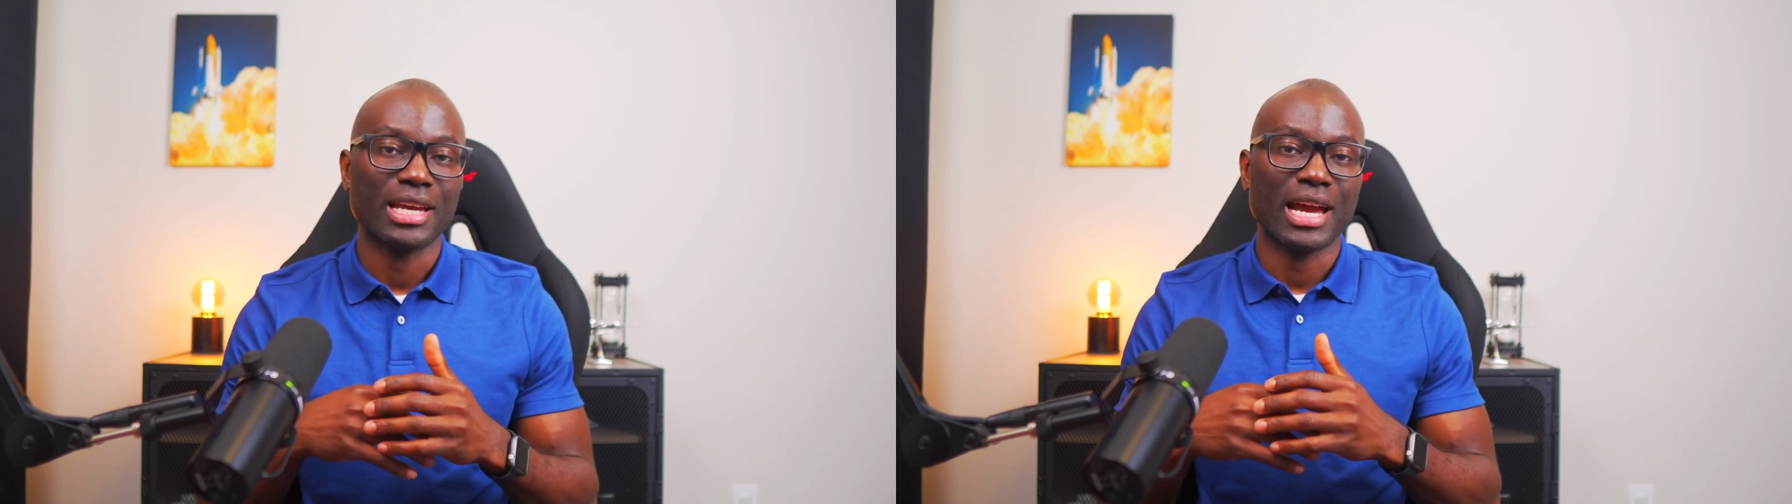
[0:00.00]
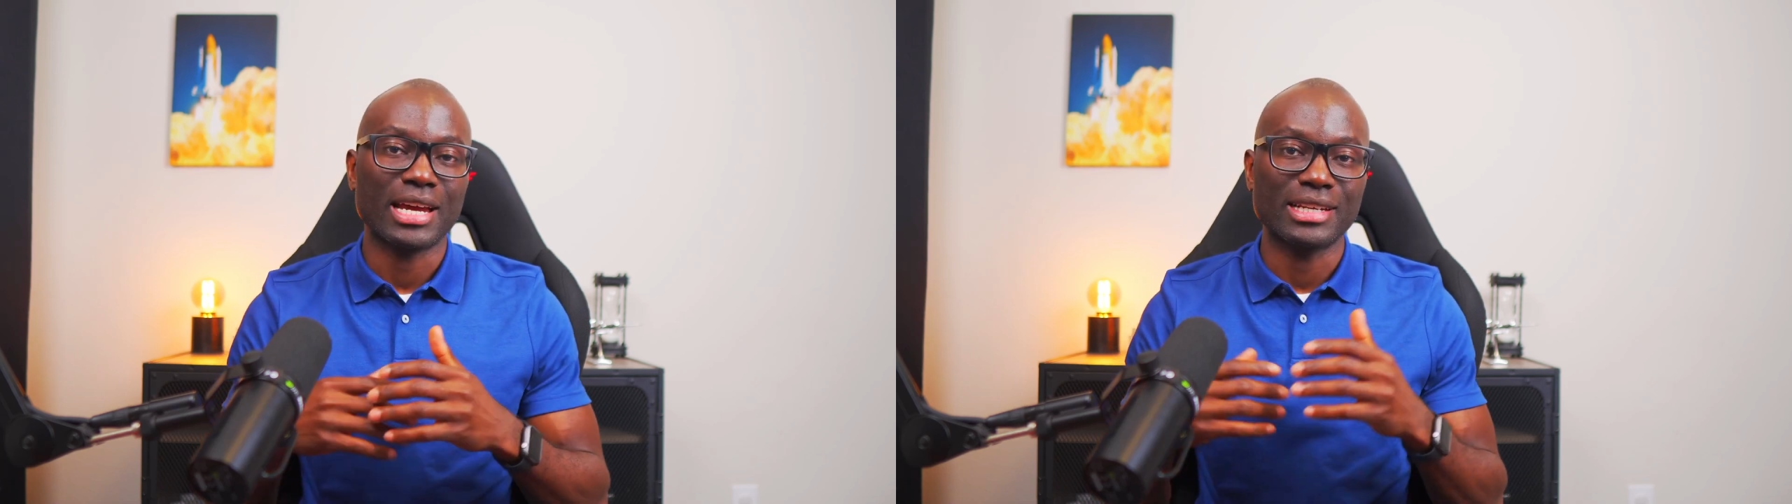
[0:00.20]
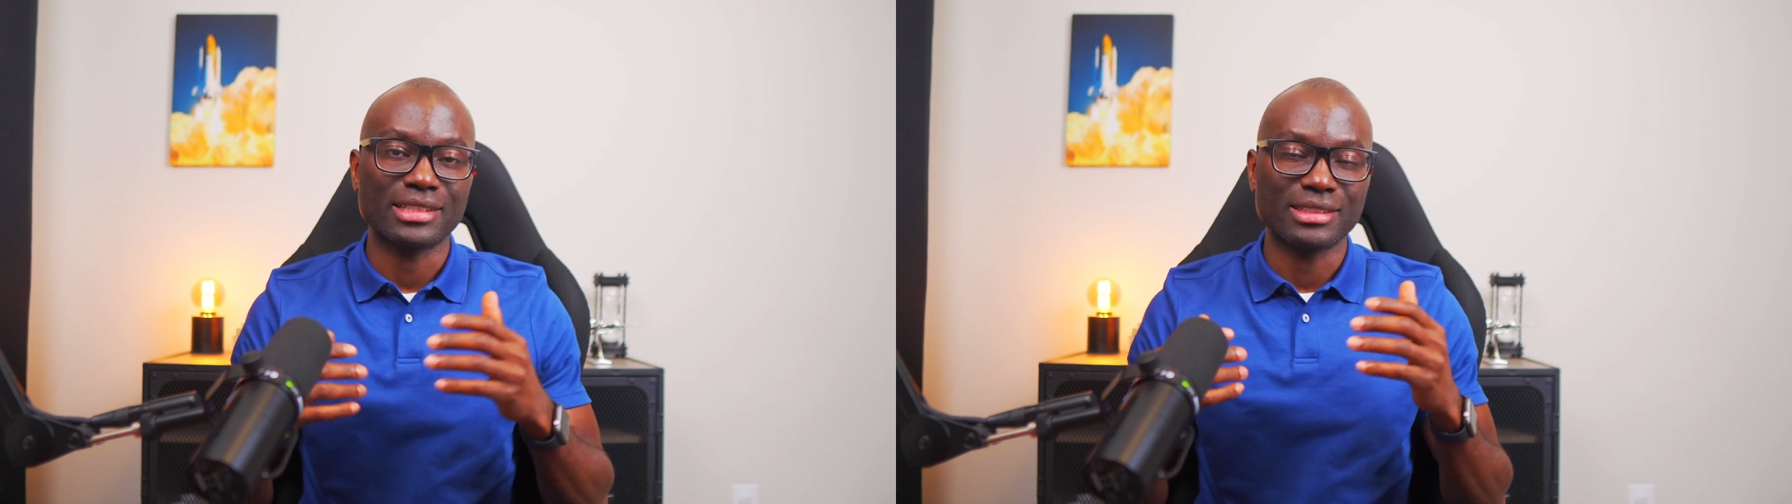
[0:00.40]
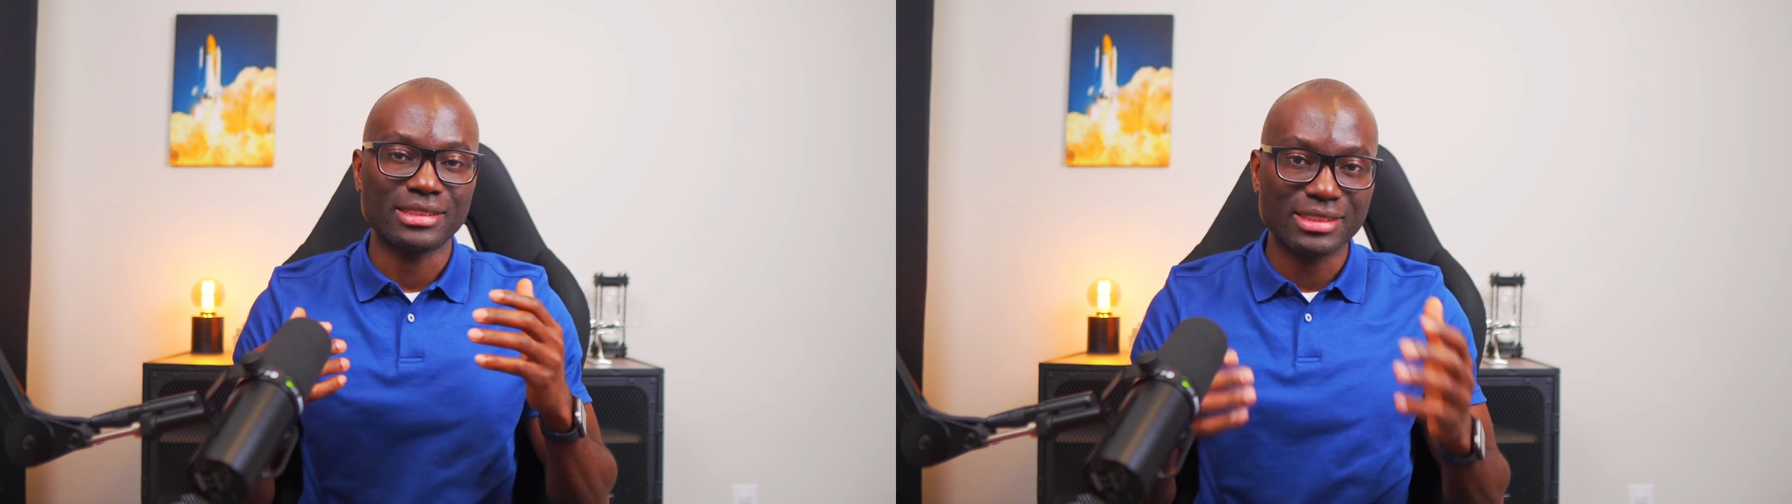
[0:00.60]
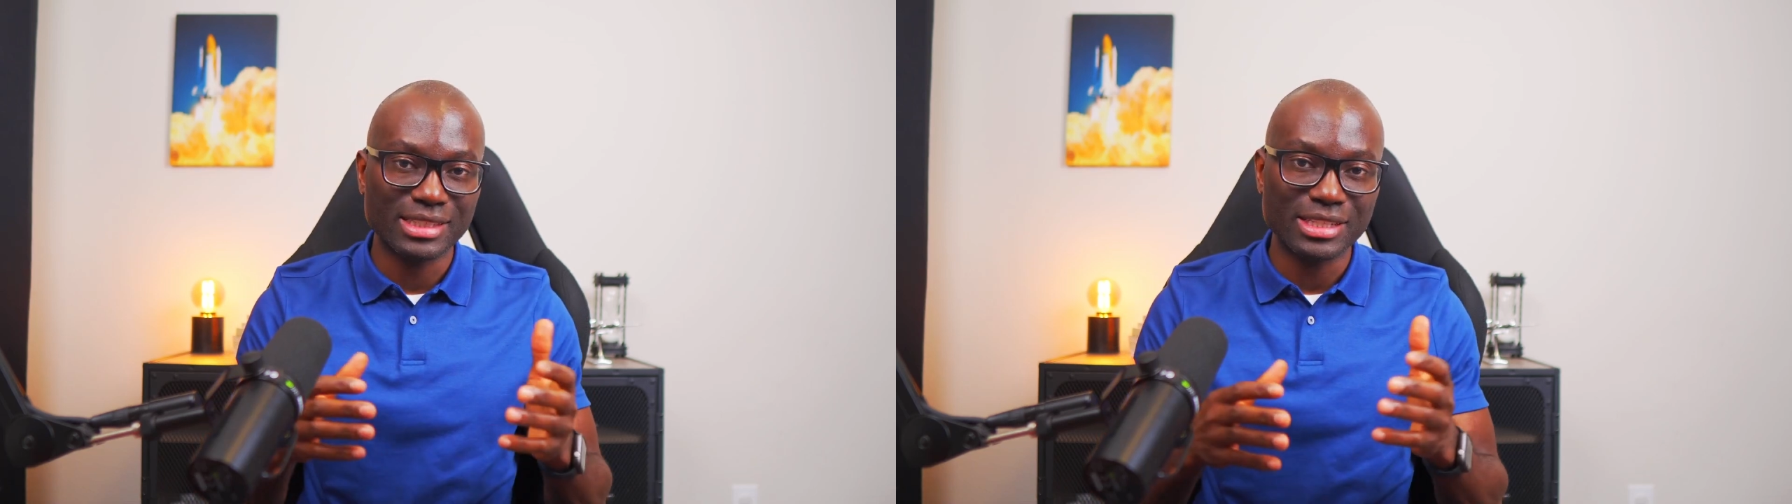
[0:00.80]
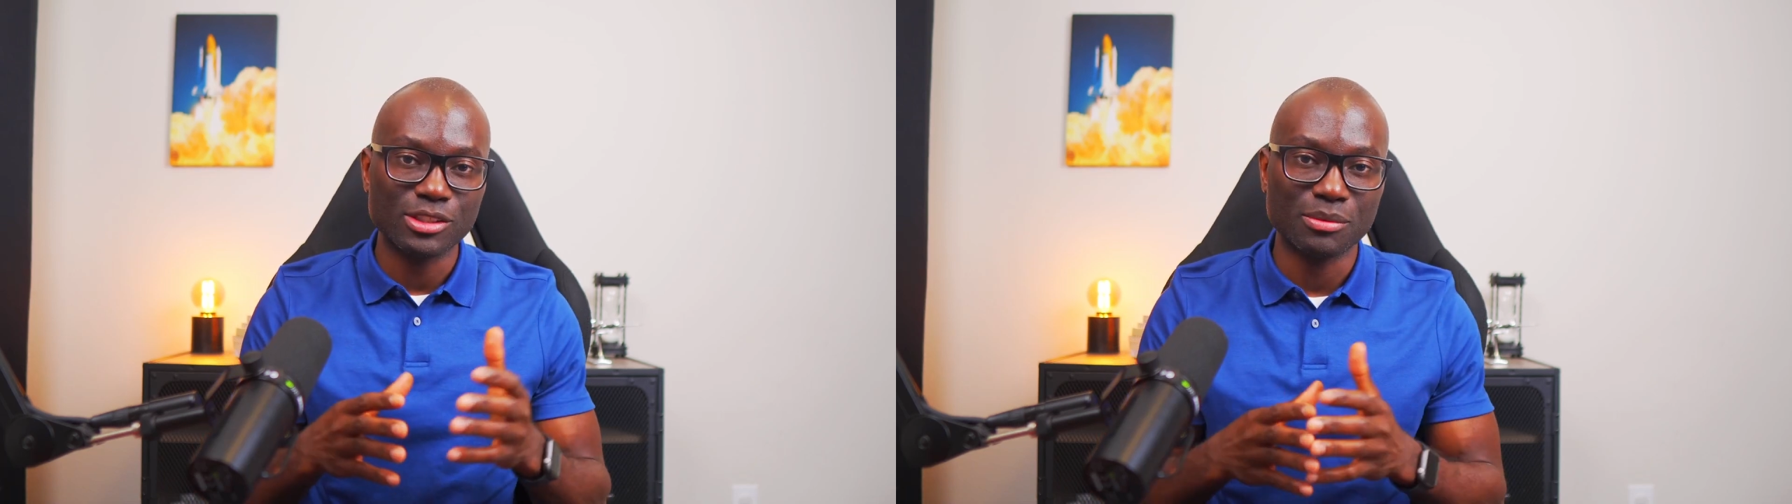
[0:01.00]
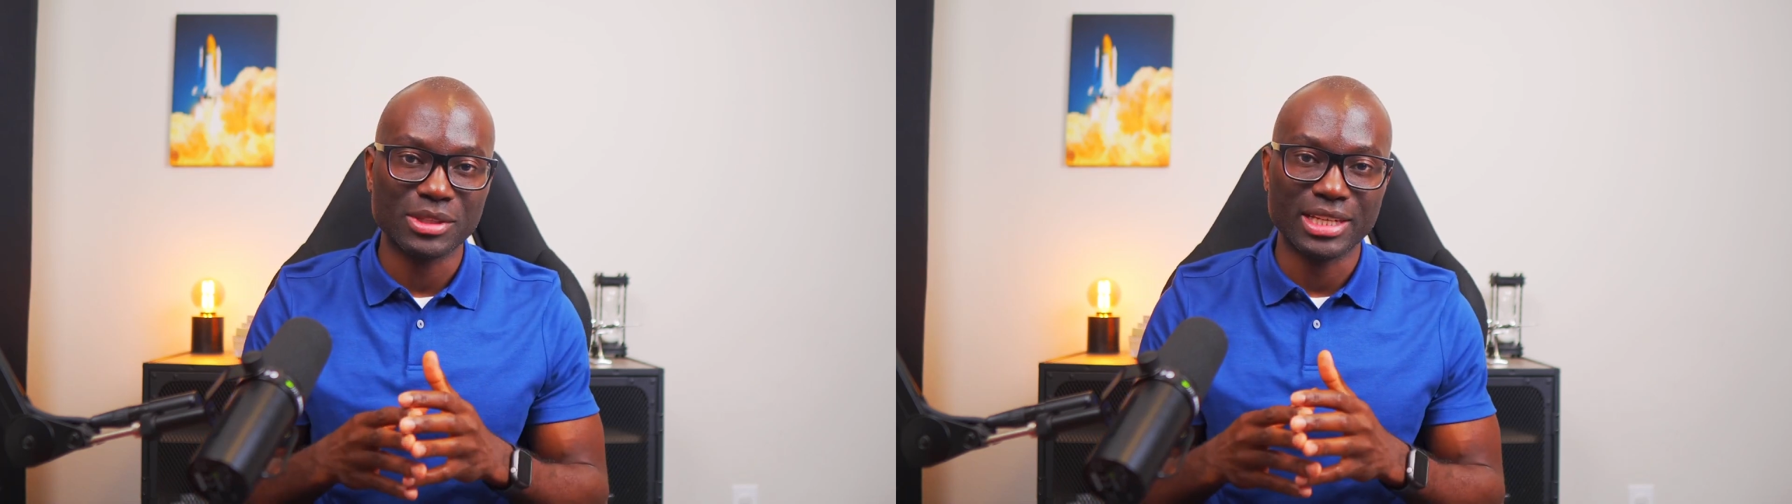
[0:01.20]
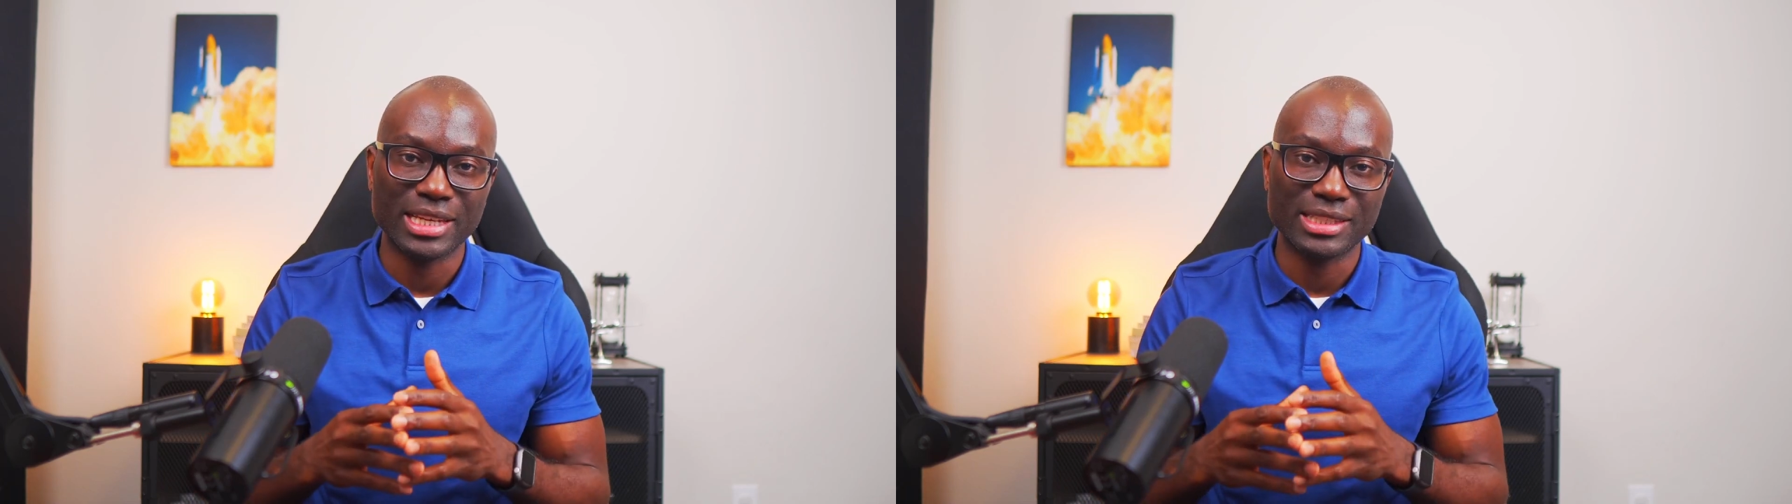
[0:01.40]
and seeing
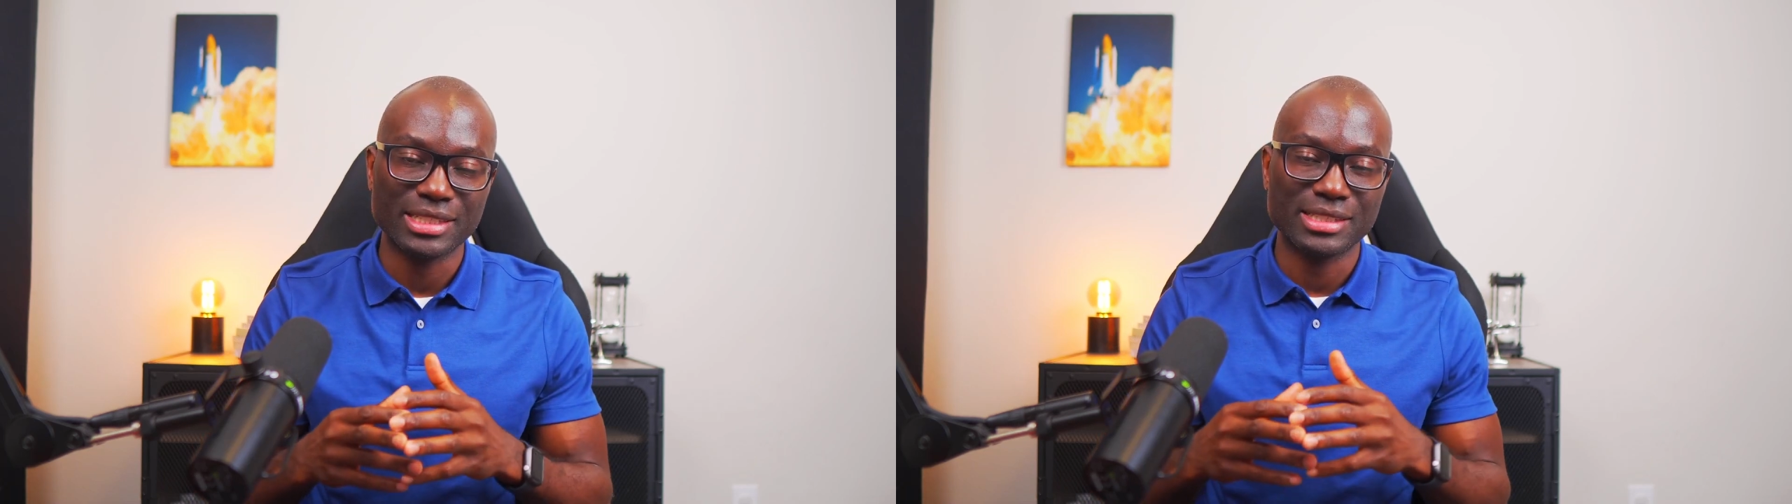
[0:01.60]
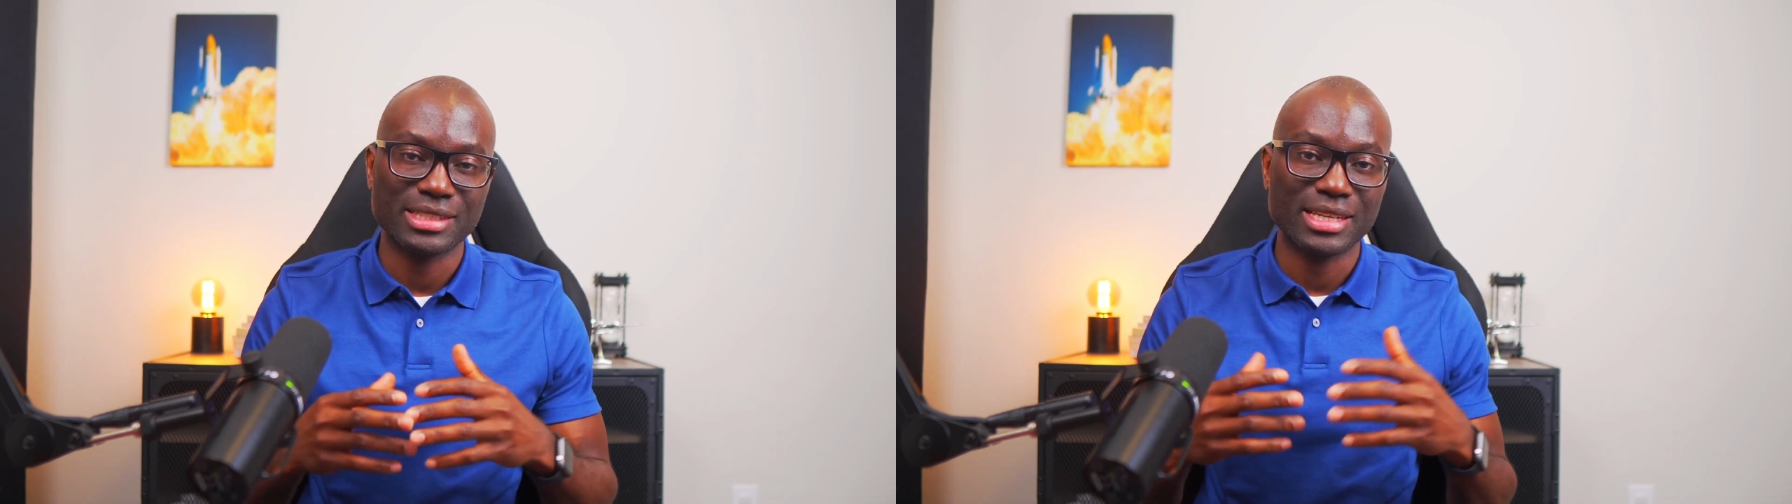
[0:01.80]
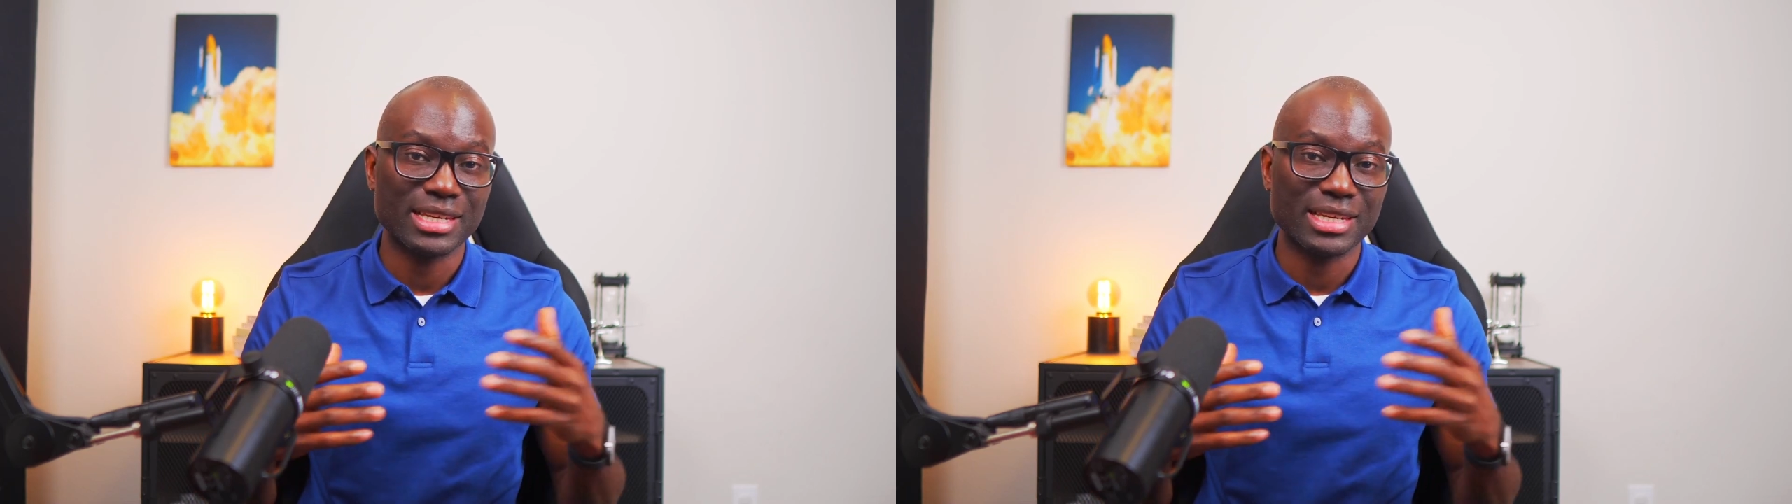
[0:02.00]
something like this